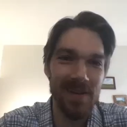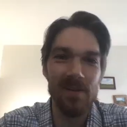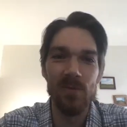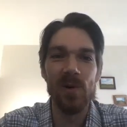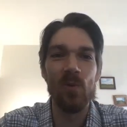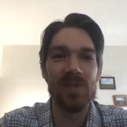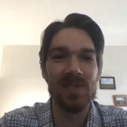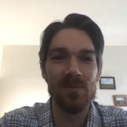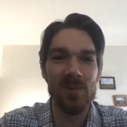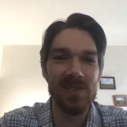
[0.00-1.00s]
And
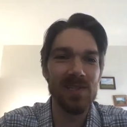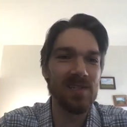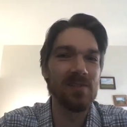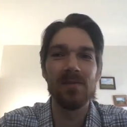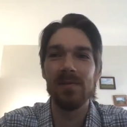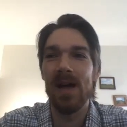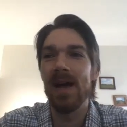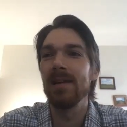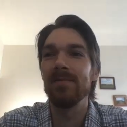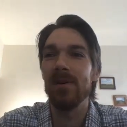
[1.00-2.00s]
what's the silver
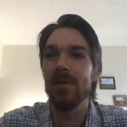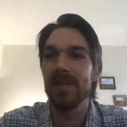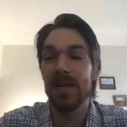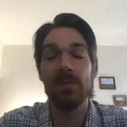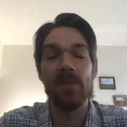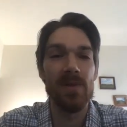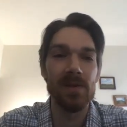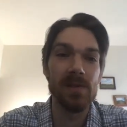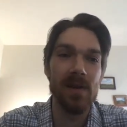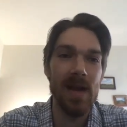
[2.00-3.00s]
lining of all the terrible
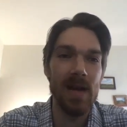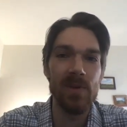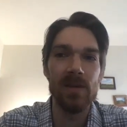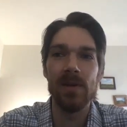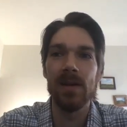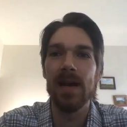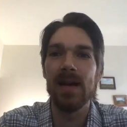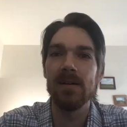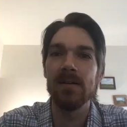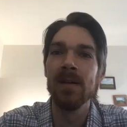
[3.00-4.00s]
things that are happening right
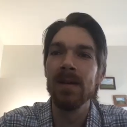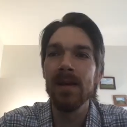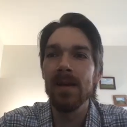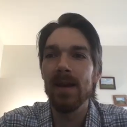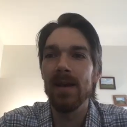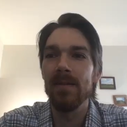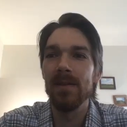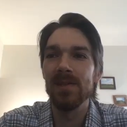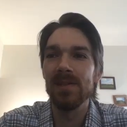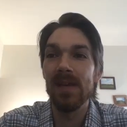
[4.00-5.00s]
now? And
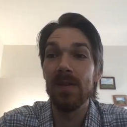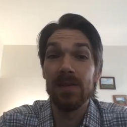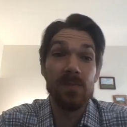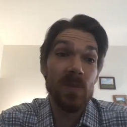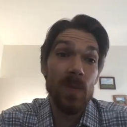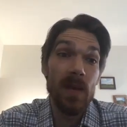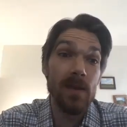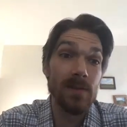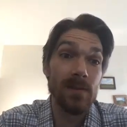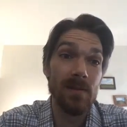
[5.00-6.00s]
this has given us some
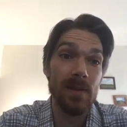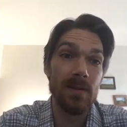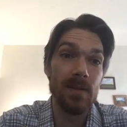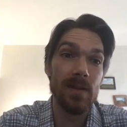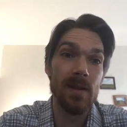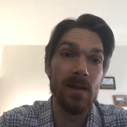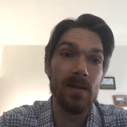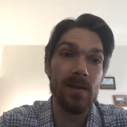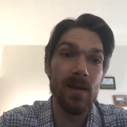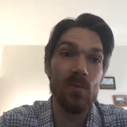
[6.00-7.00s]
space in
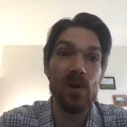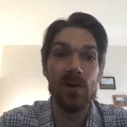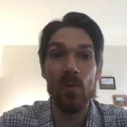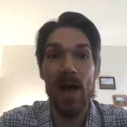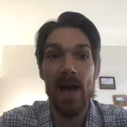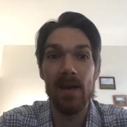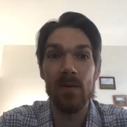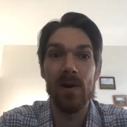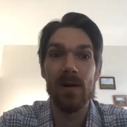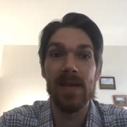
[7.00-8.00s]
a weird way
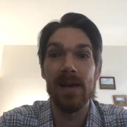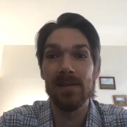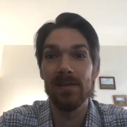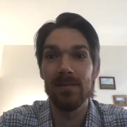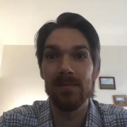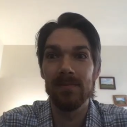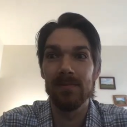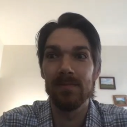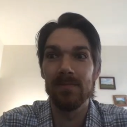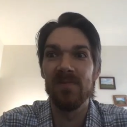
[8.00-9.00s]
where, yes,
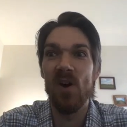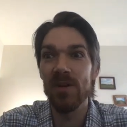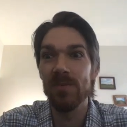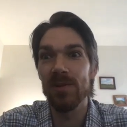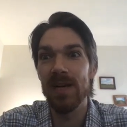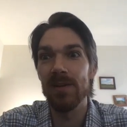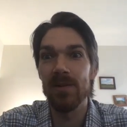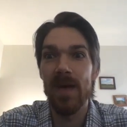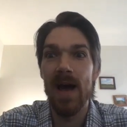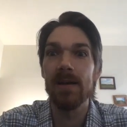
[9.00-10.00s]
volumes are down
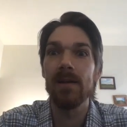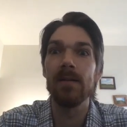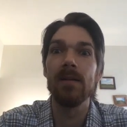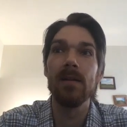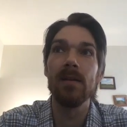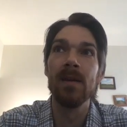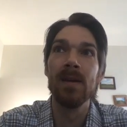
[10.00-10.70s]
dramatically,